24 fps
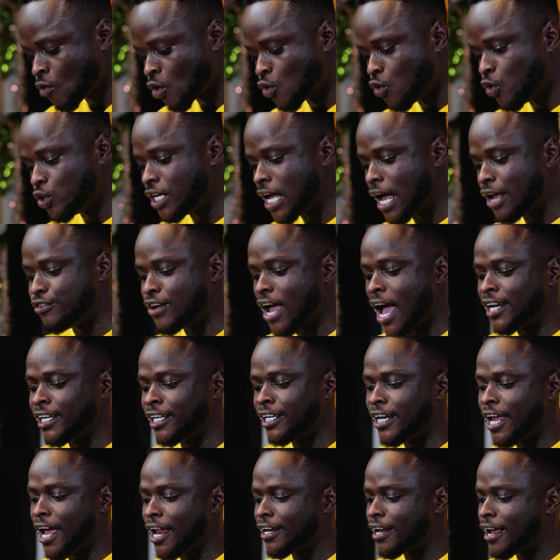Would you
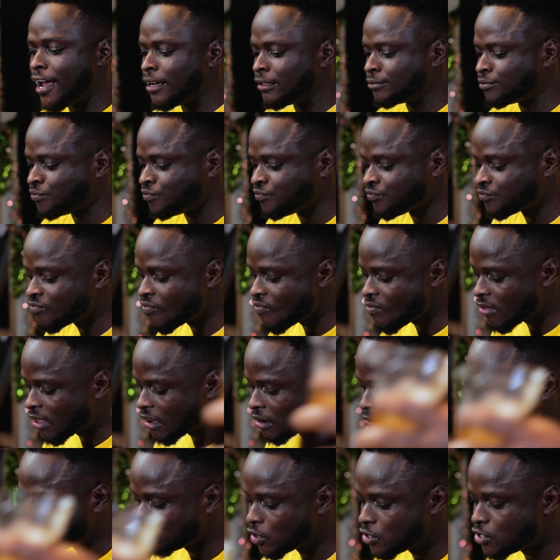any dead?
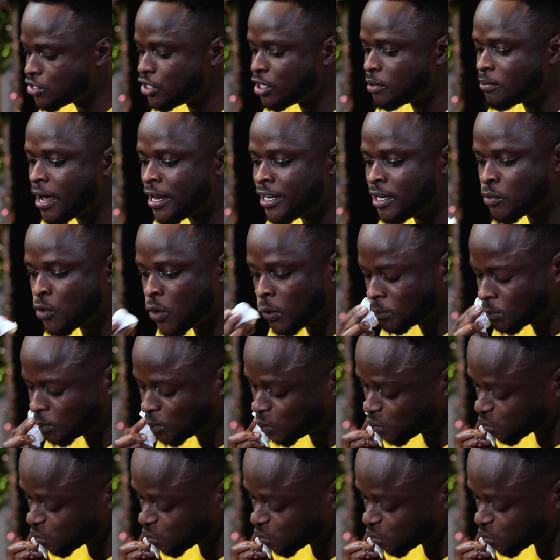See many more.